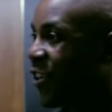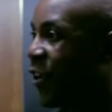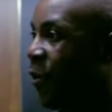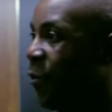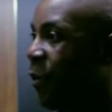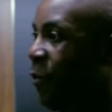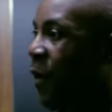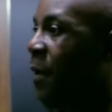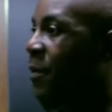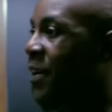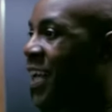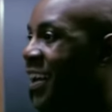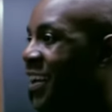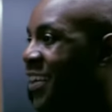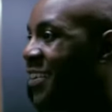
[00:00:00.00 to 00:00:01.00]
girl with Robert
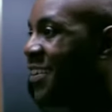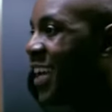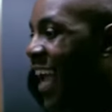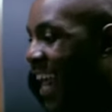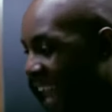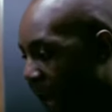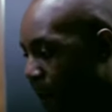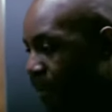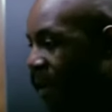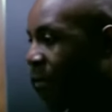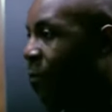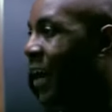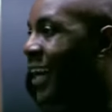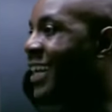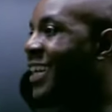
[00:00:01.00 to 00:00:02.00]
Kelly. And I've been
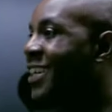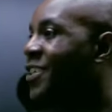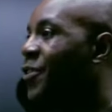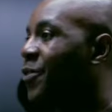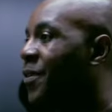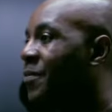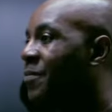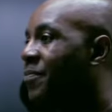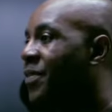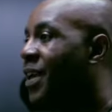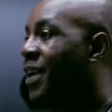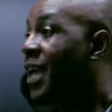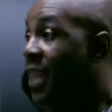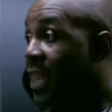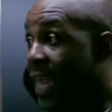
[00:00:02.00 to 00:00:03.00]
right next to him.
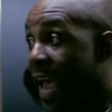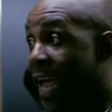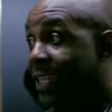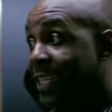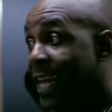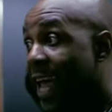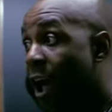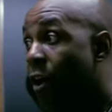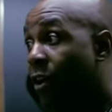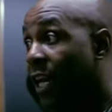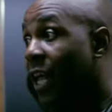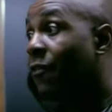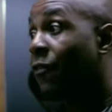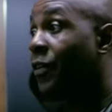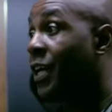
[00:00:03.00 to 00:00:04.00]
That's how
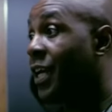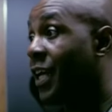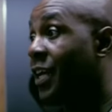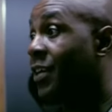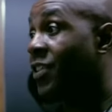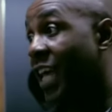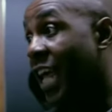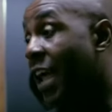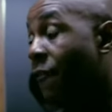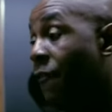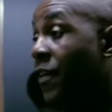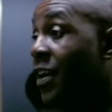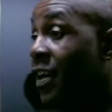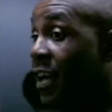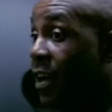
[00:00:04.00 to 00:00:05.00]
clever he is. If
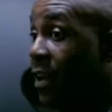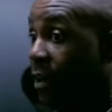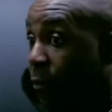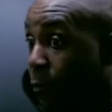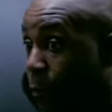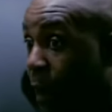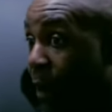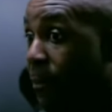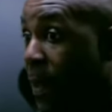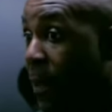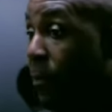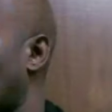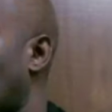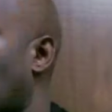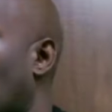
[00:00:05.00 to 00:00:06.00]
what people are